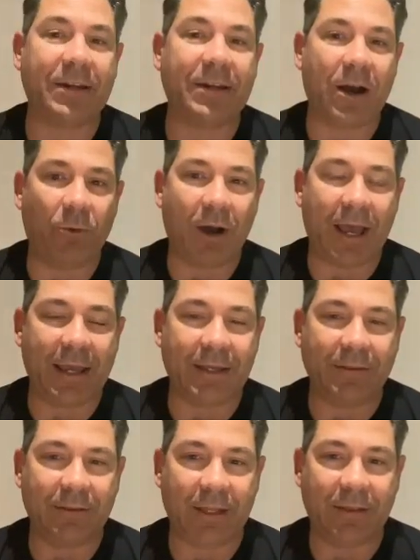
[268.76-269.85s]
Our
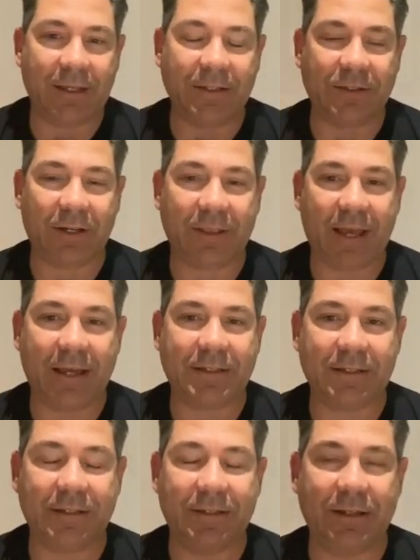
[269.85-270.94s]
Way and things like that,
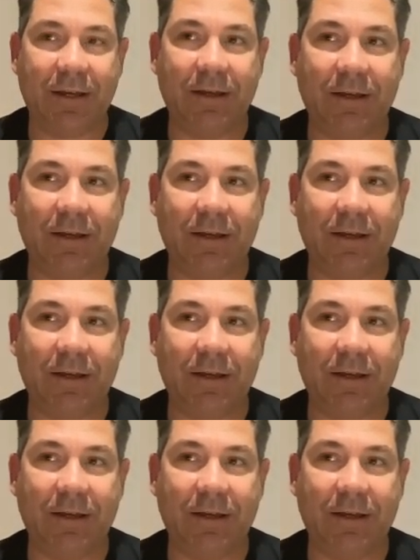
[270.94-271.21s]
and